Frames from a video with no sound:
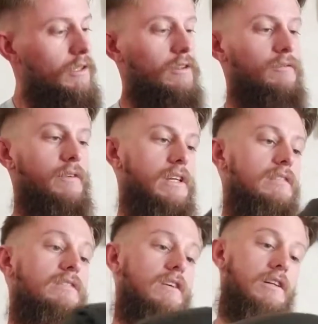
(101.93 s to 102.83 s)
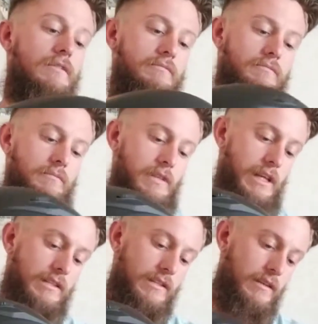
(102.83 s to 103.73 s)
The vents on it,
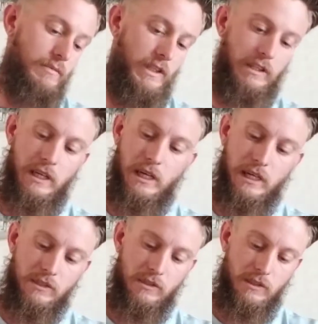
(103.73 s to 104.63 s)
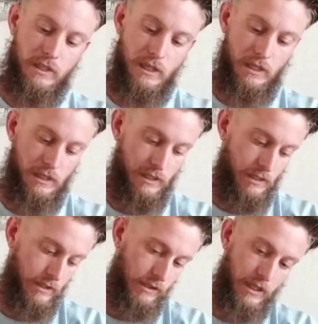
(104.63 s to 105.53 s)
that's something that I actually,
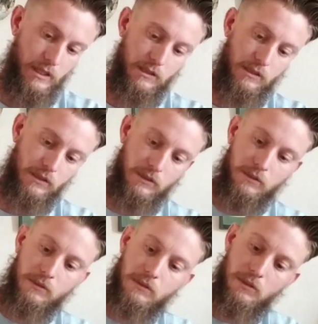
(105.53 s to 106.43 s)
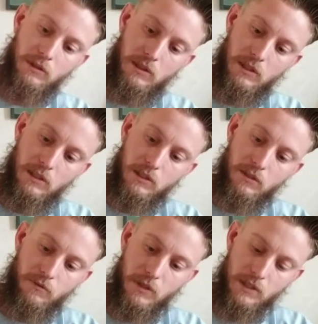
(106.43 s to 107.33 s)
now that the
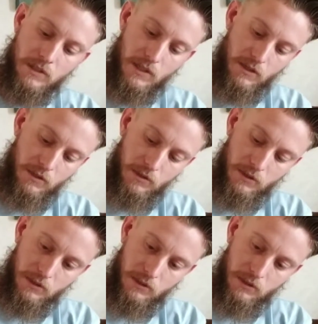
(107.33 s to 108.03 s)
vents here,